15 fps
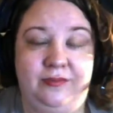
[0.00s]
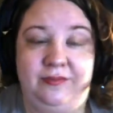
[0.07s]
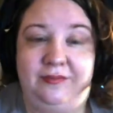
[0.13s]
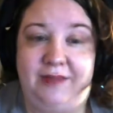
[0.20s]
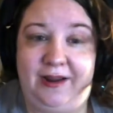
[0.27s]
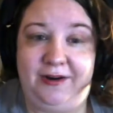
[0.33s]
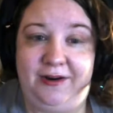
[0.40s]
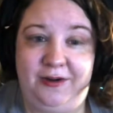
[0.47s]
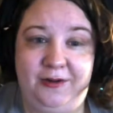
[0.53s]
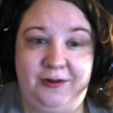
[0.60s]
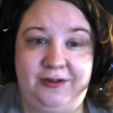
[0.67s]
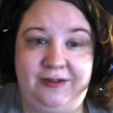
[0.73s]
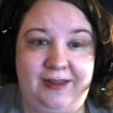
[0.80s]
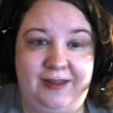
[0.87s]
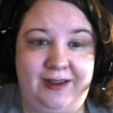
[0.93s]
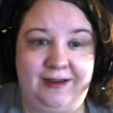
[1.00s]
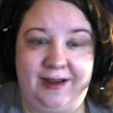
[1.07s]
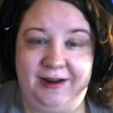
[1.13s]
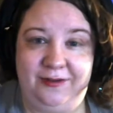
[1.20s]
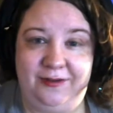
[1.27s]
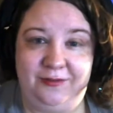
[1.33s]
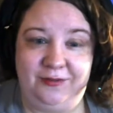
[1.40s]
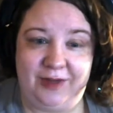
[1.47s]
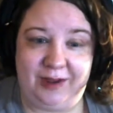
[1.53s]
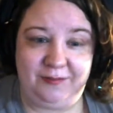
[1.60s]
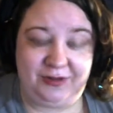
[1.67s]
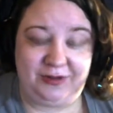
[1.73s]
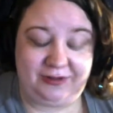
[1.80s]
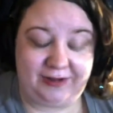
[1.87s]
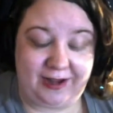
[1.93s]
I know it's like I'm
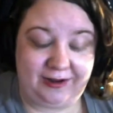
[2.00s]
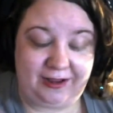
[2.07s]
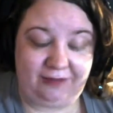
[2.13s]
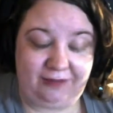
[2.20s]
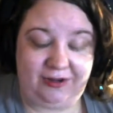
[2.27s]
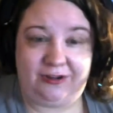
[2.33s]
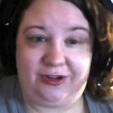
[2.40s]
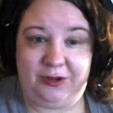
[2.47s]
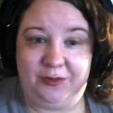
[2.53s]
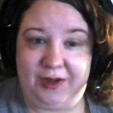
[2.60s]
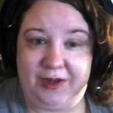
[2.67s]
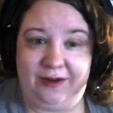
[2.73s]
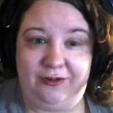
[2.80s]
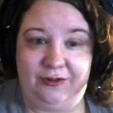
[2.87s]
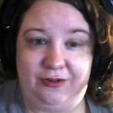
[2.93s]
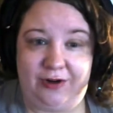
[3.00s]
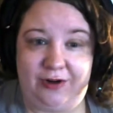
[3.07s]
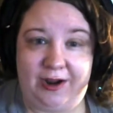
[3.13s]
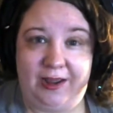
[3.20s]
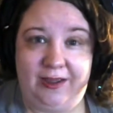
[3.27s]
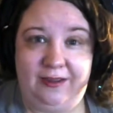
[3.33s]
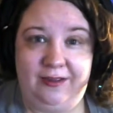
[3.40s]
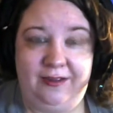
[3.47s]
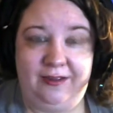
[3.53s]
just kind of giving it to you cut and dry,